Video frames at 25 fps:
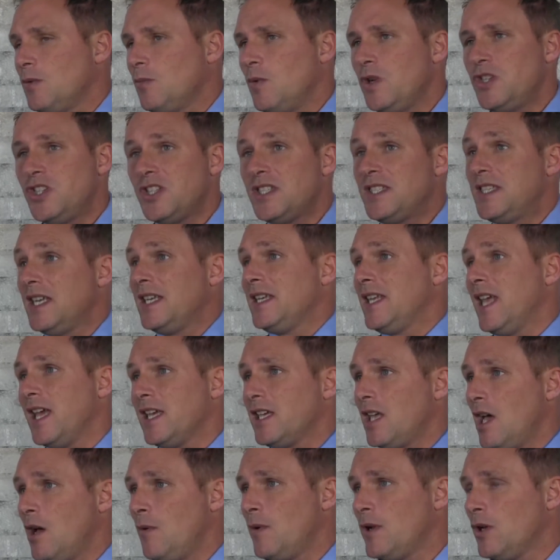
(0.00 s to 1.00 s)
We just didn't
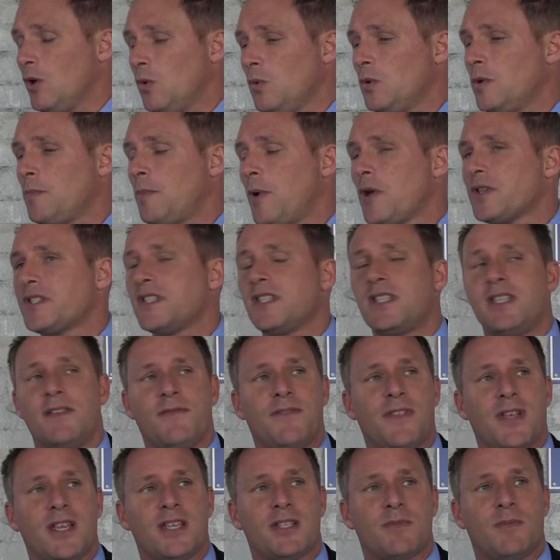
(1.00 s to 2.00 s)
get going. All the positive
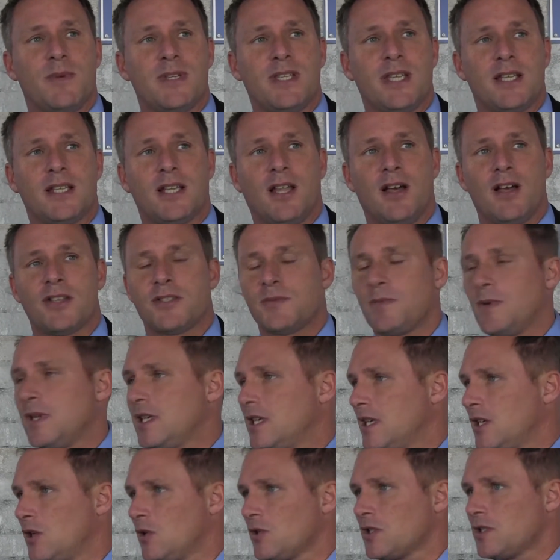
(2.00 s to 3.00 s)
things we did last
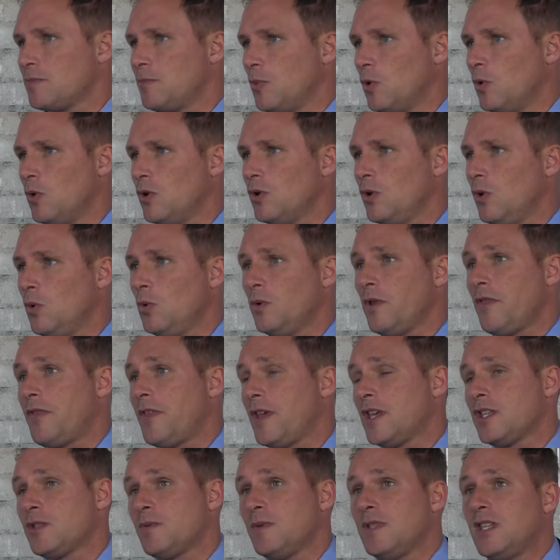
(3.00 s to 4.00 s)
week at Gosport, all the
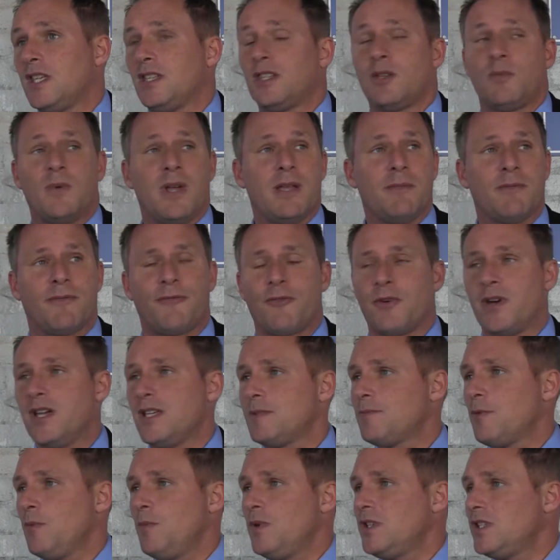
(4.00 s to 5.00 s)
things we did the week before
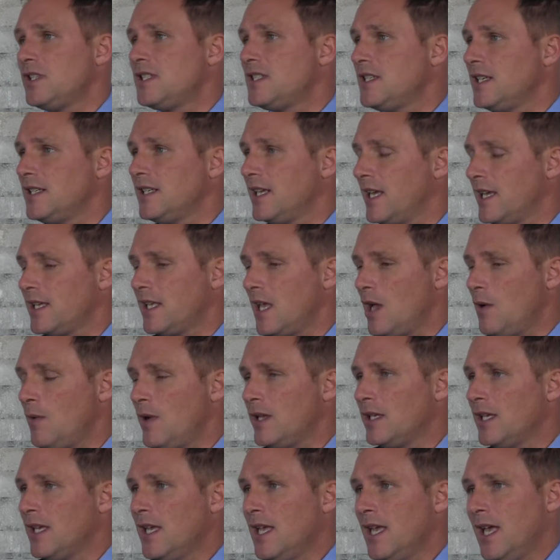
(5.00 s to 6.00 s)
Eastbourne, we just didn't get
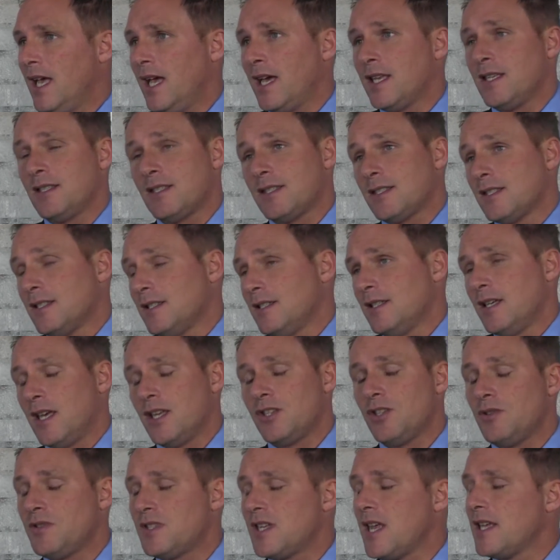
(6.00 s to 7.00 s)
going. And
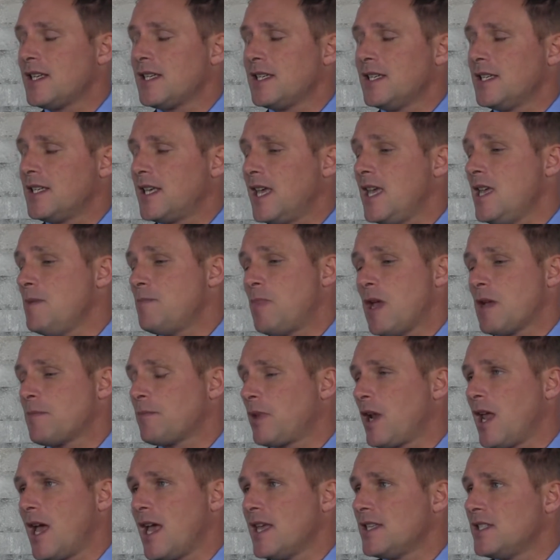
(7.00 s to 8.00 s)
as you said, key big
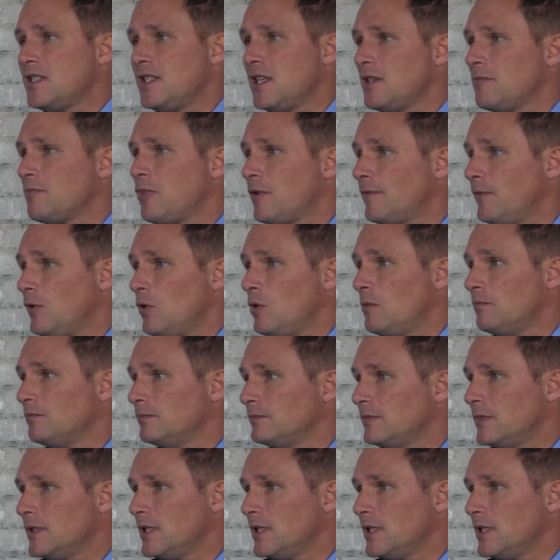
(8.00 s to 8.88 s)
players didn't perform.